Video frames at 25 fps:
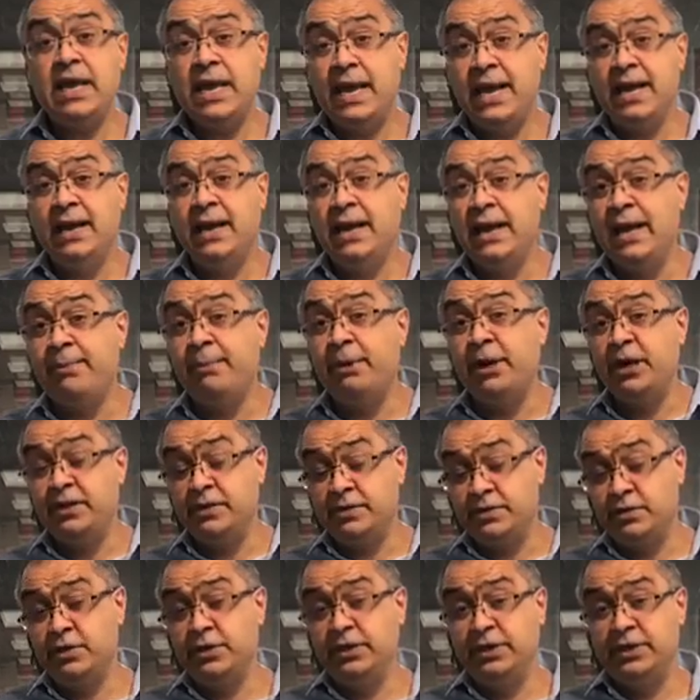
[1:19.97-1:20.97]
and lemon,
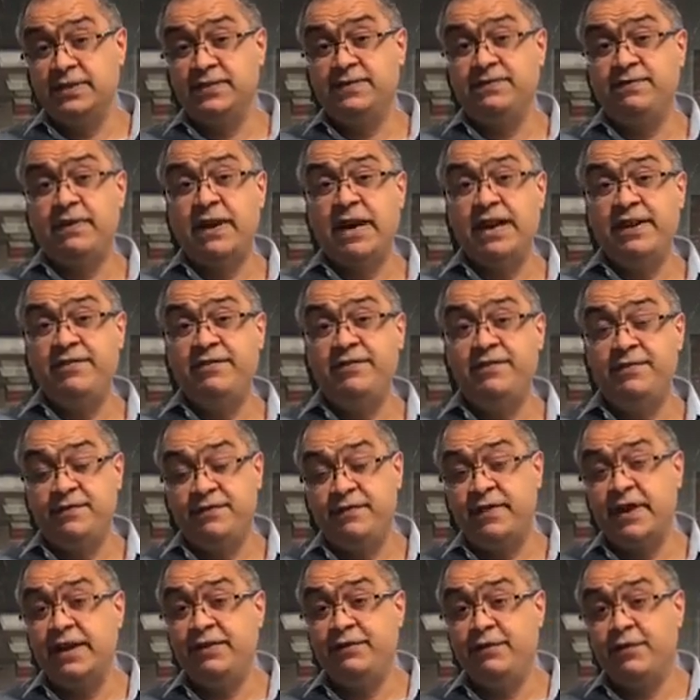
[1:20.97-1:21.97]
so it has five
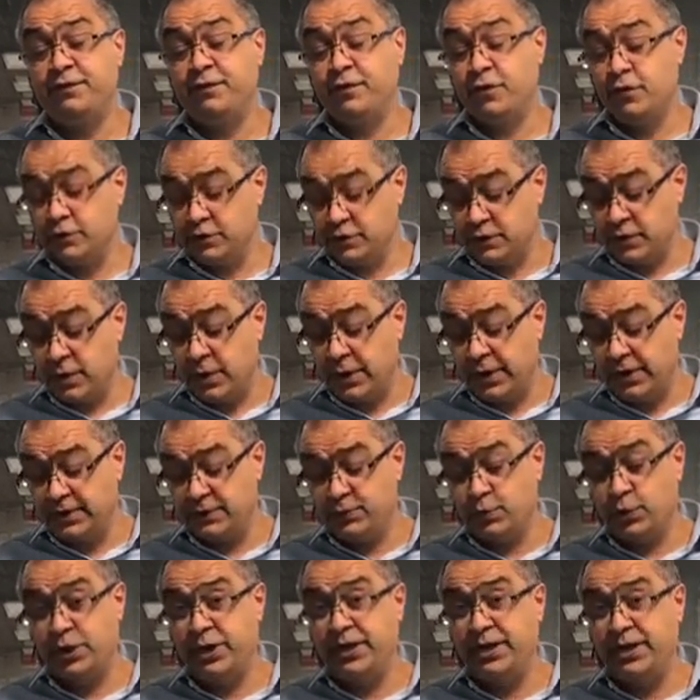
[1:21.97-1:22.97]
of those
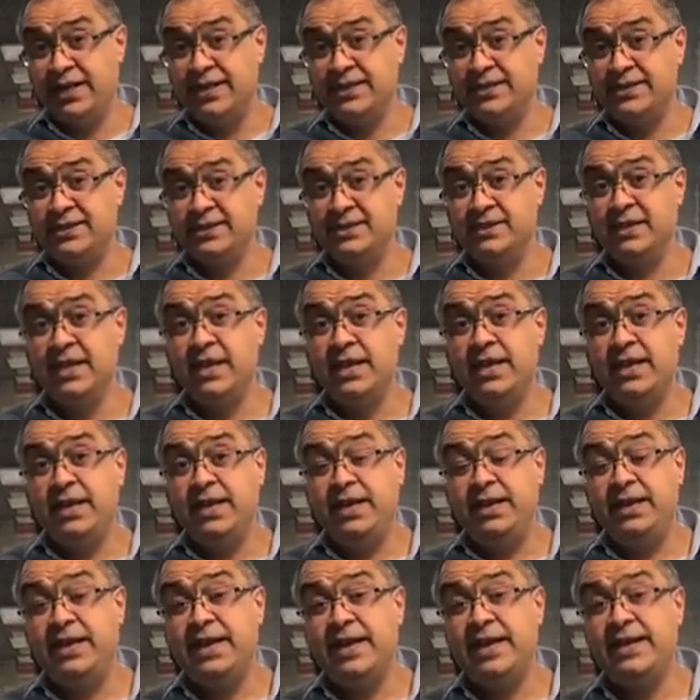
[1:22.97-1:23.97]
oils. What it does is,
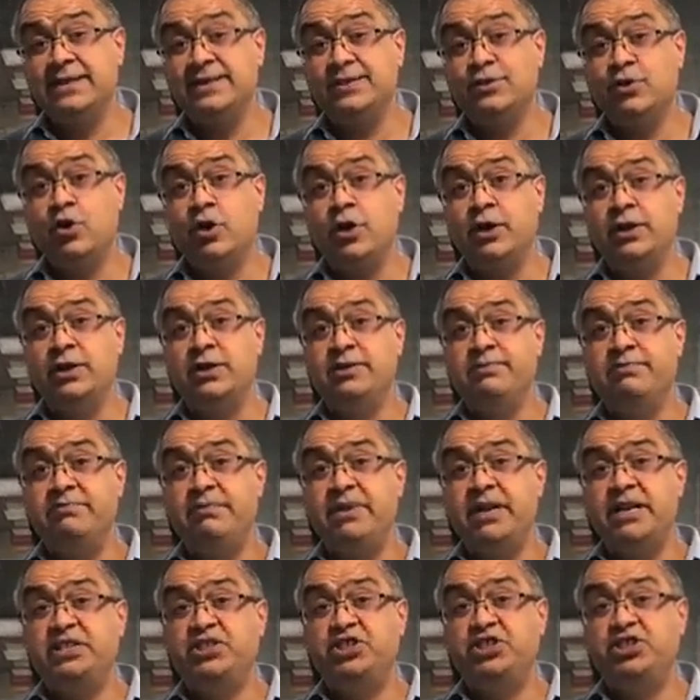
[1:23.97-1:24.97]
it has got the
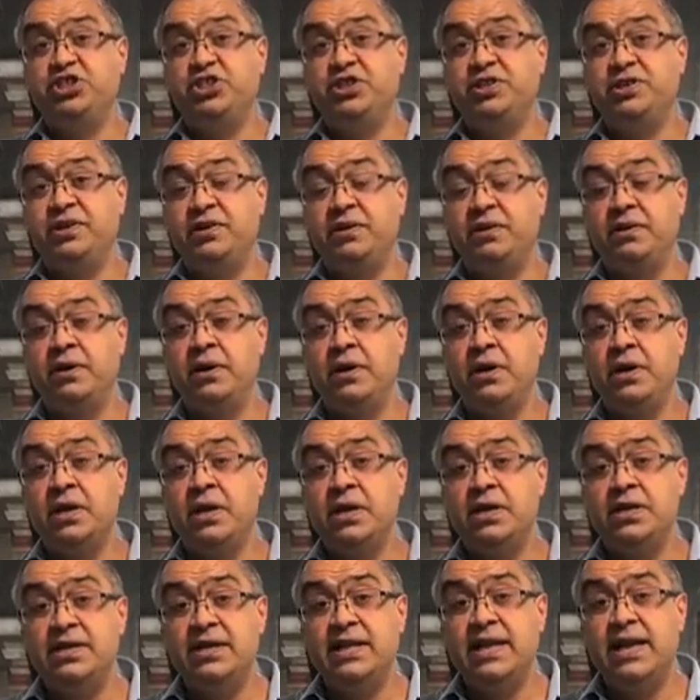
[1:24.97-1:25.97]
mixture
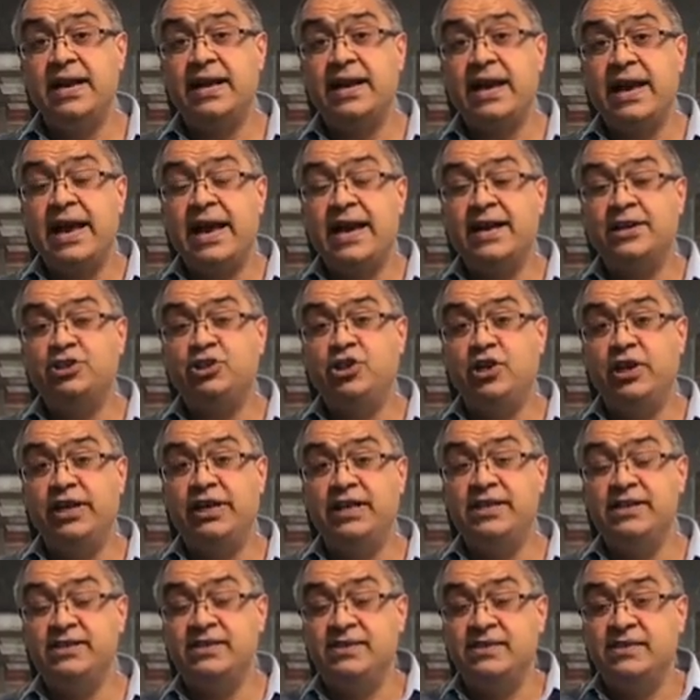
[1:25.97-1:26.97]
that
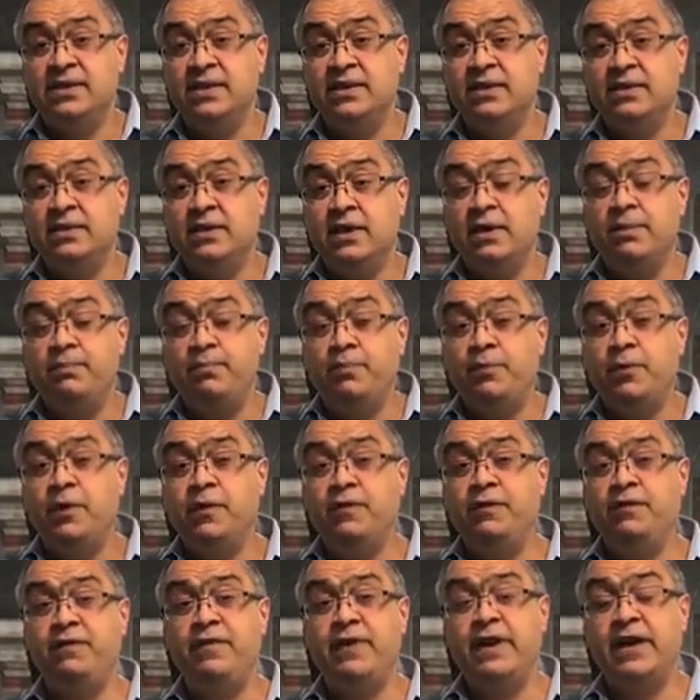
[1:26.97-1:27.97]
actually is a
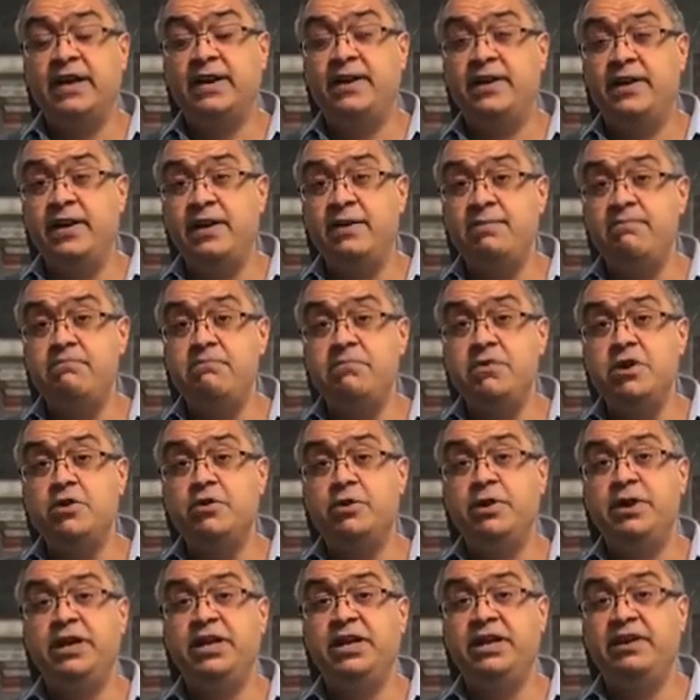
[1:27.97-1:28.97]
perfect
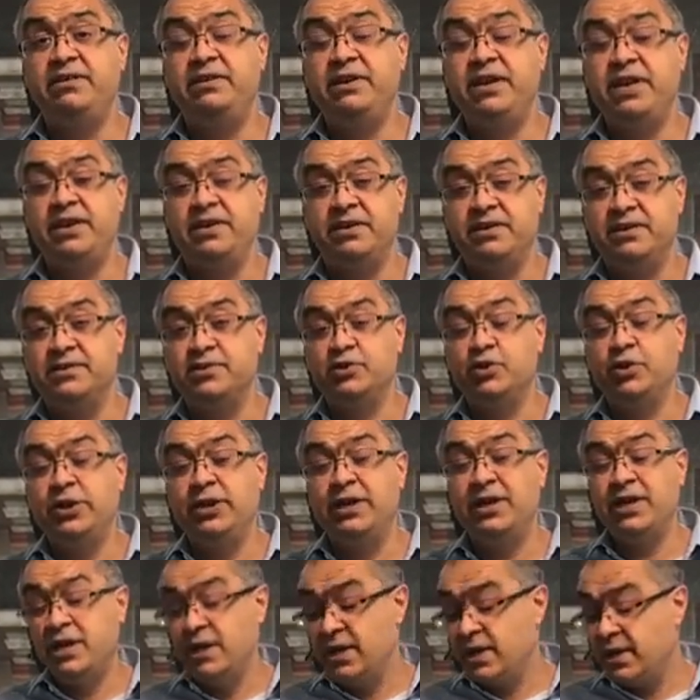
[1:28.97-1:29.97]
immunity creator. So
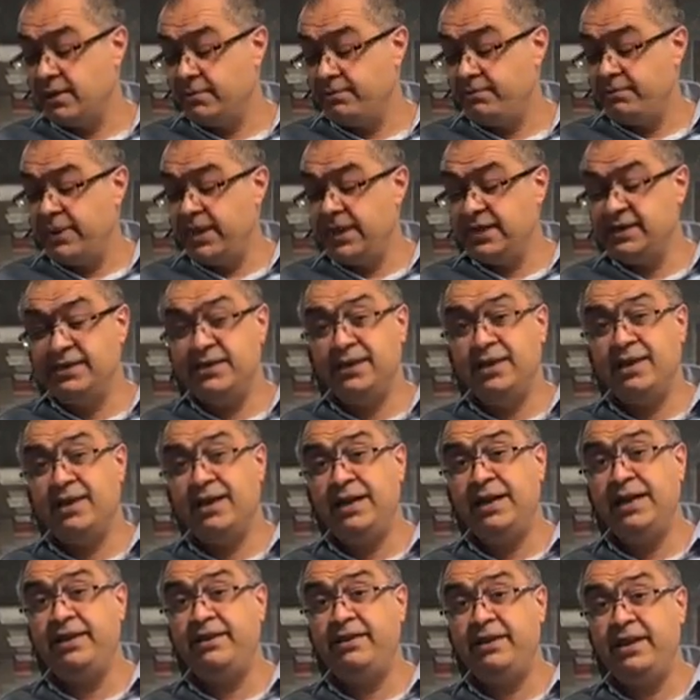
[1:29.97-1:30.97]
it
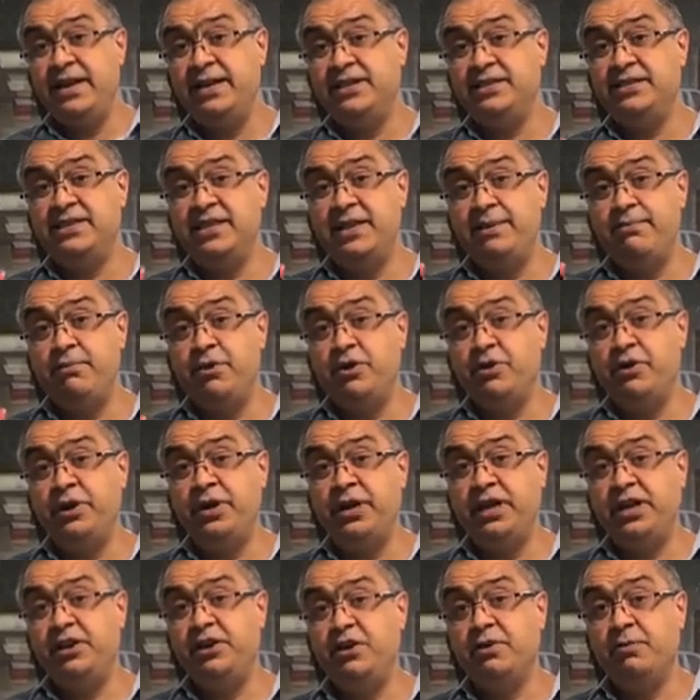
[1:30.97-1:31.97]
basically creates
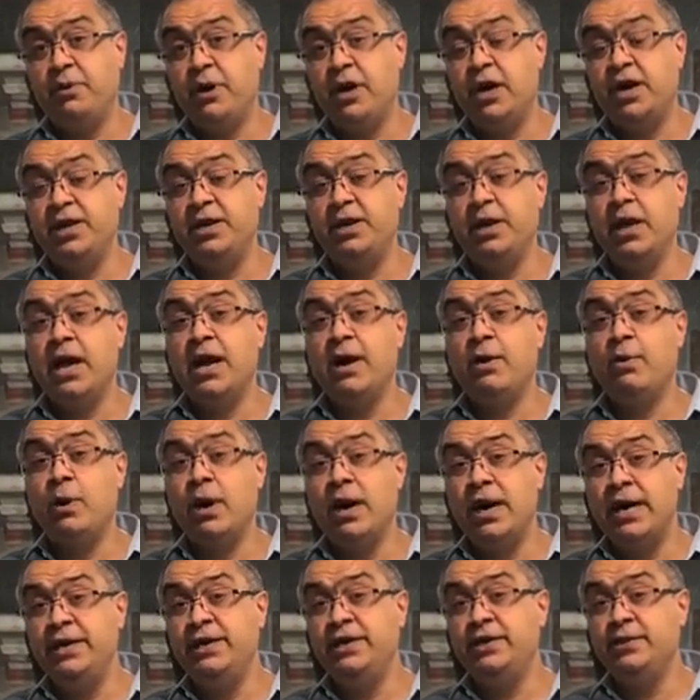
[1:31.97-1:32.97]
immunity in your body. How
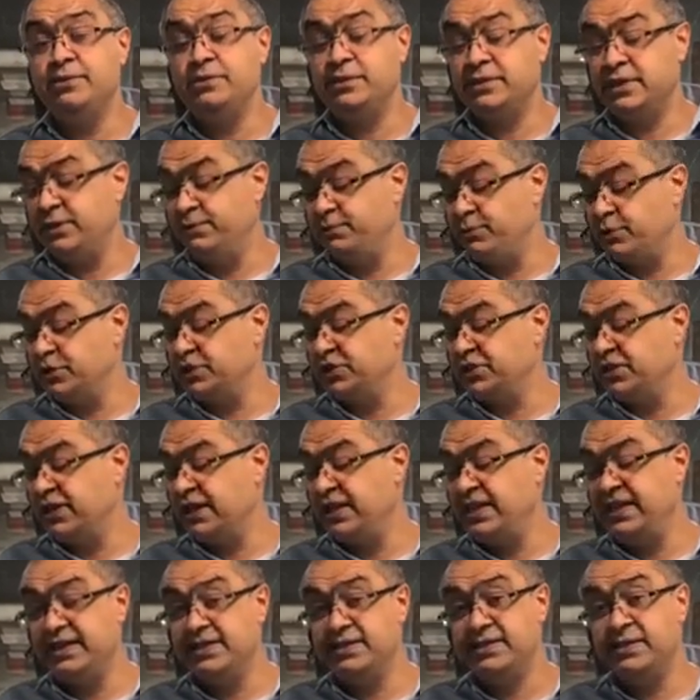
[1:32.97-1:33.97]
I use it
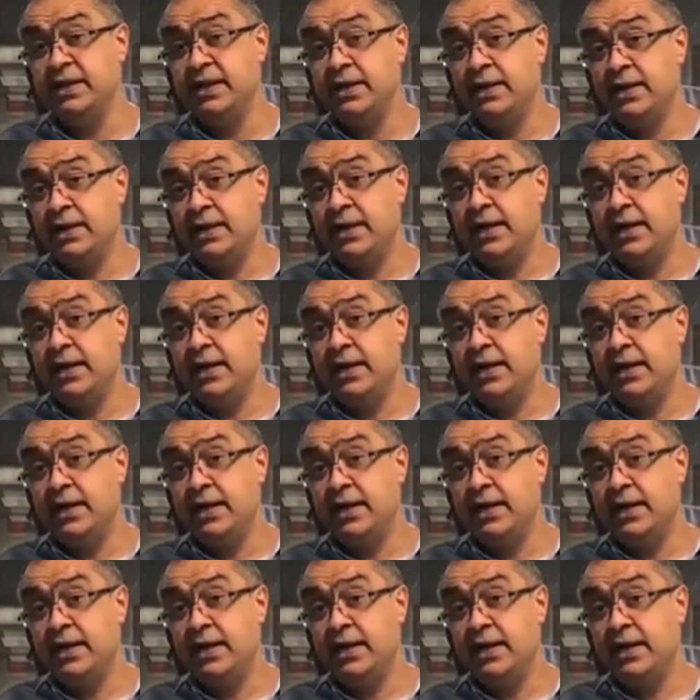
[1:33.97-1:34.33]
personally is,